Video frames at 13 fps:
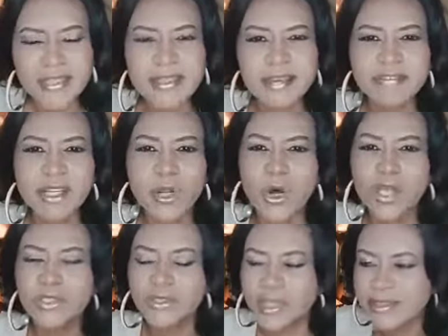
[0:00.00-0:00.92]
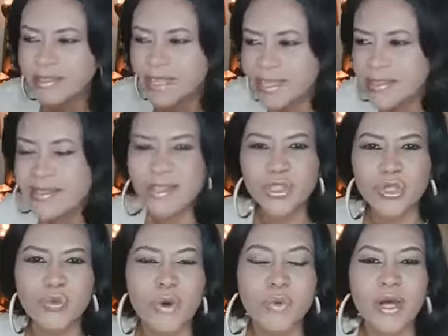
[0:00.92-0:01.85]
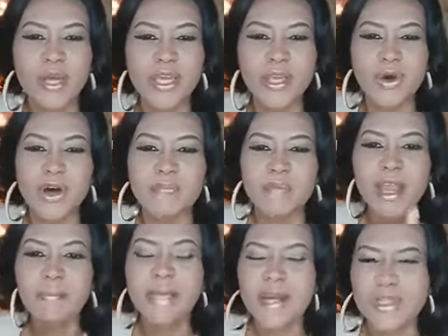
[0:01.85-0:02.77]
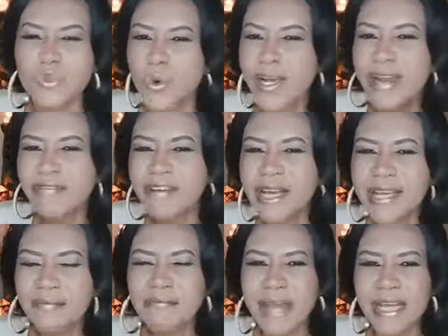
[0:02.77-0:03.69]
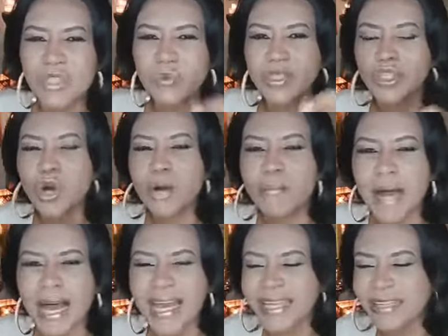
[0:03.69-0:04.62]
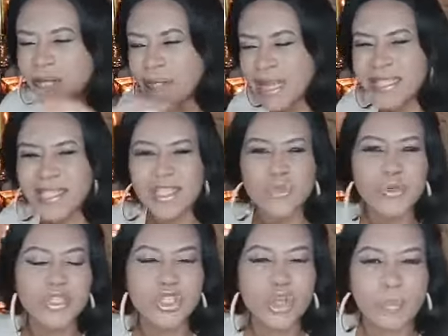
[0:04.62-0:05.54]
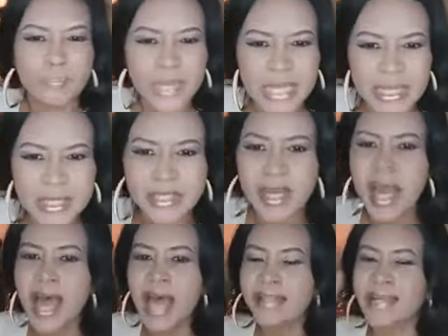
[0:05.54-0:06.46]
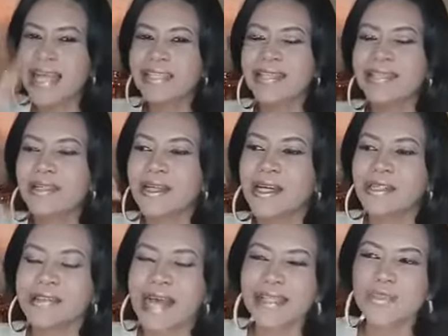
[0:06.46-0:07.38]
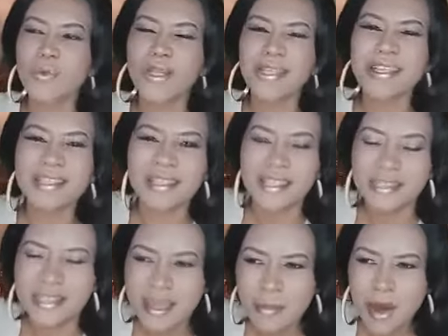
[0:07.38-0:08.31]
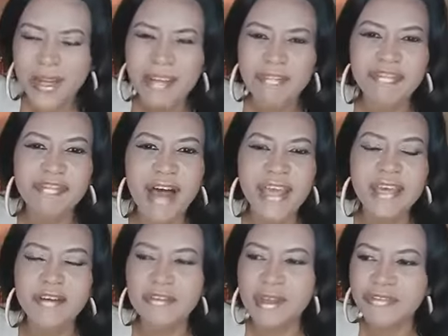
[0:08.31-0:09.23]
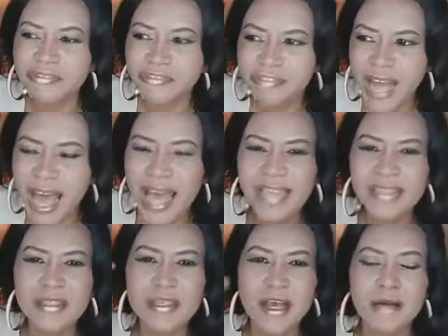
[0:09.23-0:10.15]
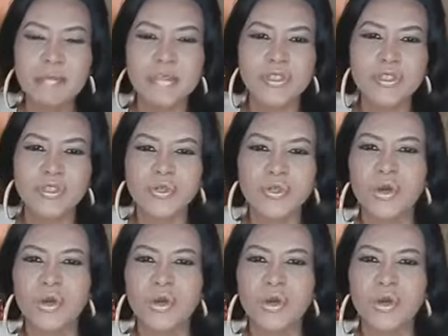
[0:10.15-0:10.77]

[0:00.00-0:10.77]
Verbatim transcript: of the Lord, to the things that you are working on. Because whatever can mess with your mind messes with your peace. And that's, the, that's what the demonic fiery flies comes to do.